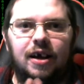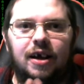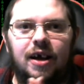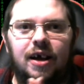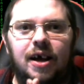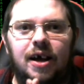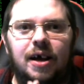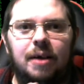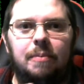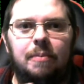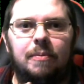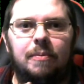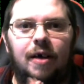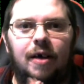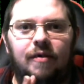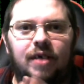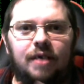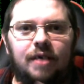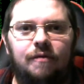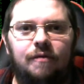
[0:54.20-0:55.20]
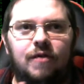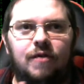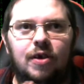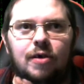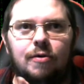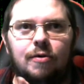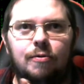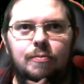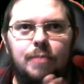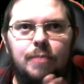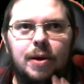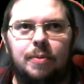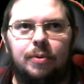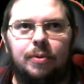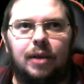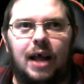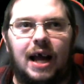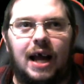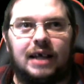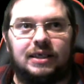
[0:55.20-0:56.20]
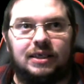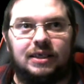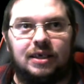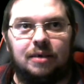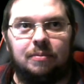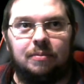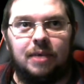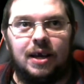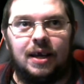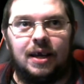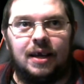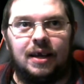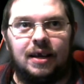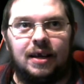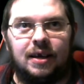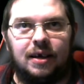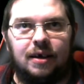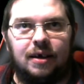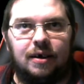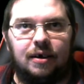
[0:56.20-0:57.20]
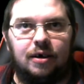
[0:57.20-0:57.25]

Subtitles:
I've had a few people asking me